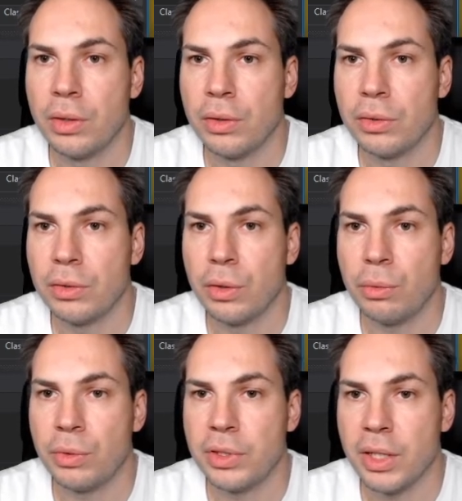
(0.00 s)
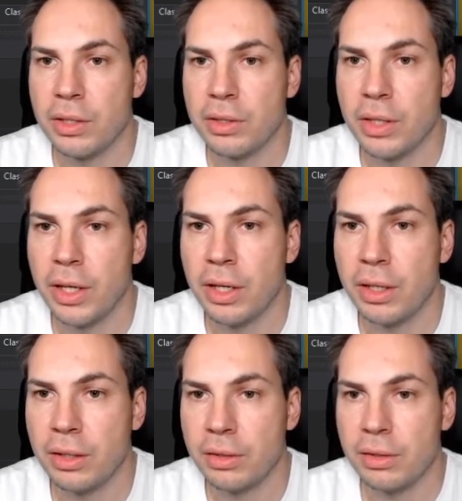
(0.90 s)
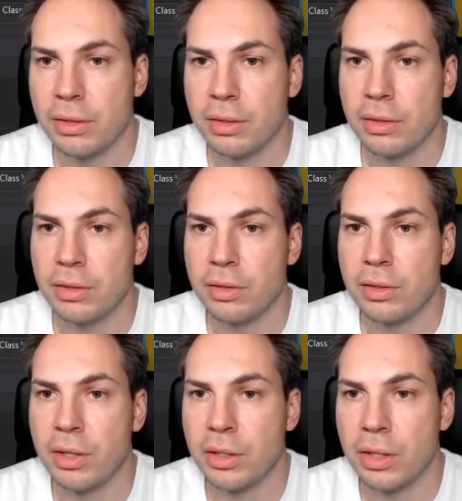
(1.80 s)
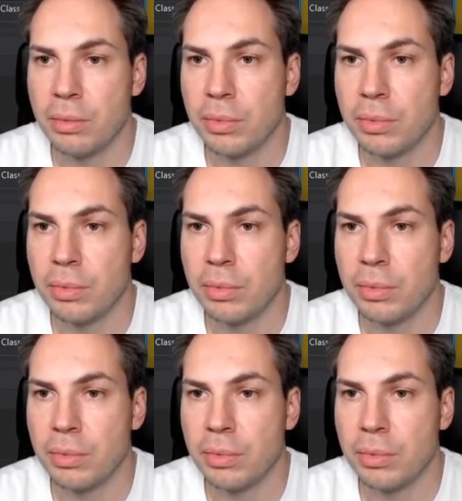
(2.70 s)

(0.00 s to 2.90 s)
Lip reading: So we can say is startup